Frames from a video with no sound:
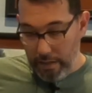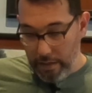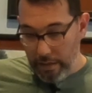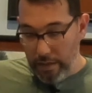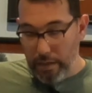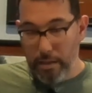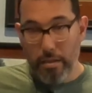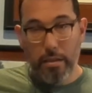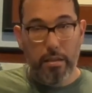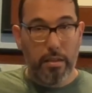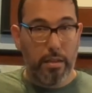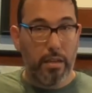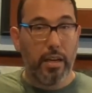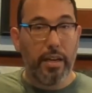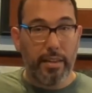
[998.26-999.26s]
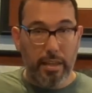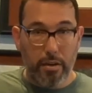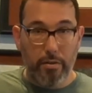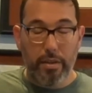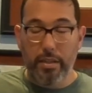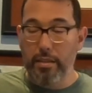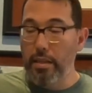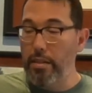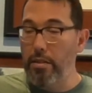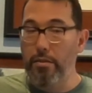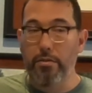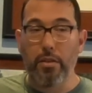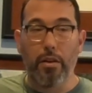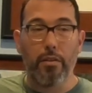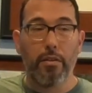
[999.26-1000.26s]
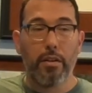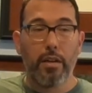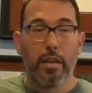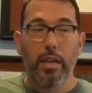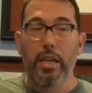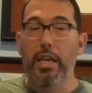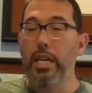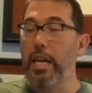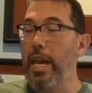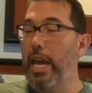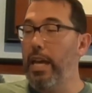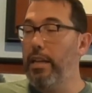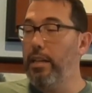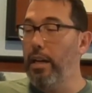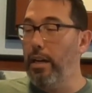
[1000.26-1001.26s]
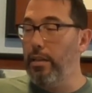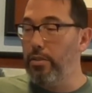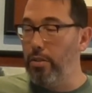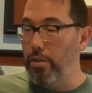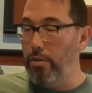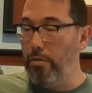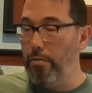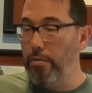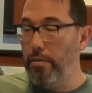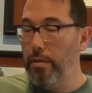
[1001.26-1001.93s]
And then it'll continue. So E and a 2.